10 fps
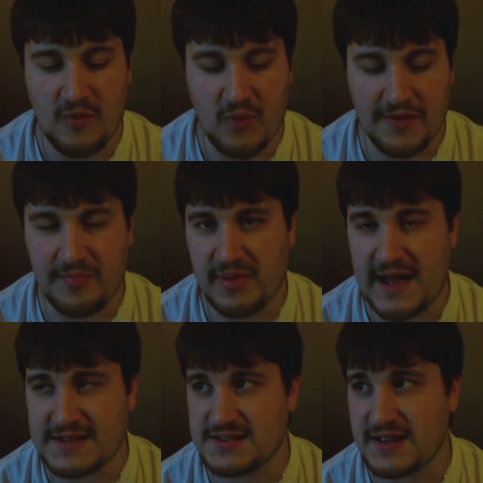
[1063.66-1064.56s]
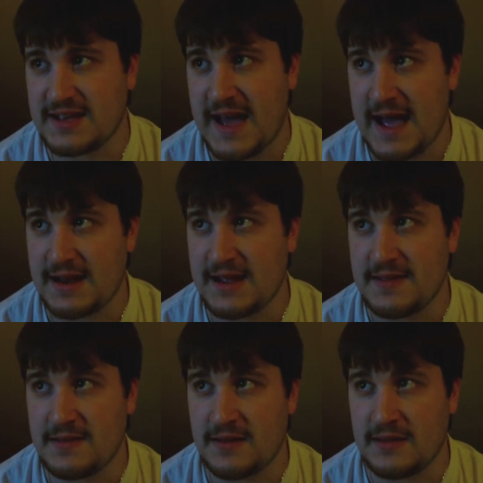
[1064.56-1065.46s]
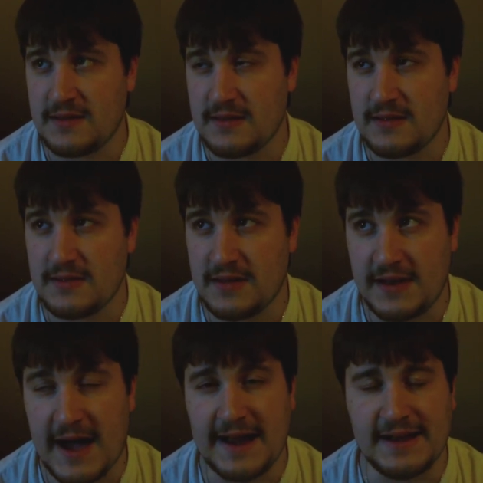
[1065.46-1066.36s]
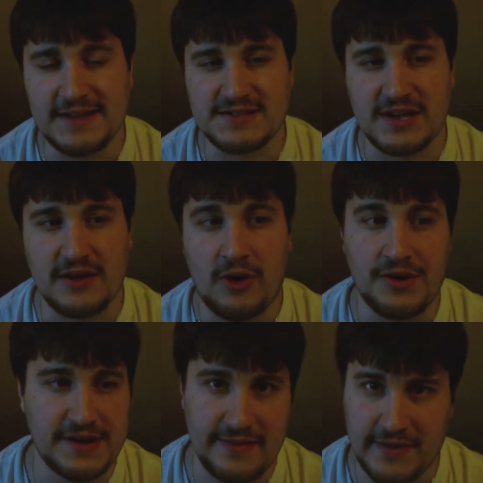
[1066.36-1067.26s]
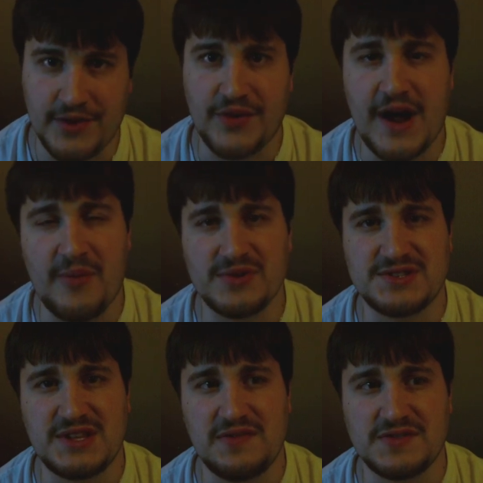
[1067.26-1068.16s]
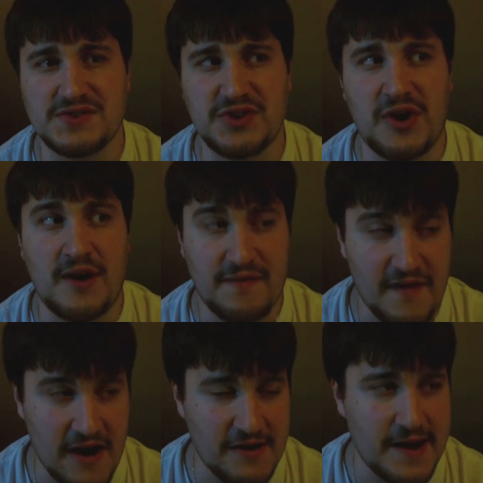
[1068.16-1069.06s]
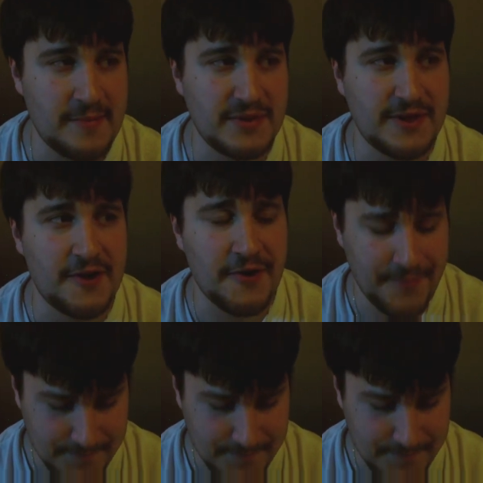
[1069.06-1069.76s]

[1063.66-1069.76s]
with plots like that in the the 90s, like On Deadly Ground with Steven Seagal, Fire Down Below.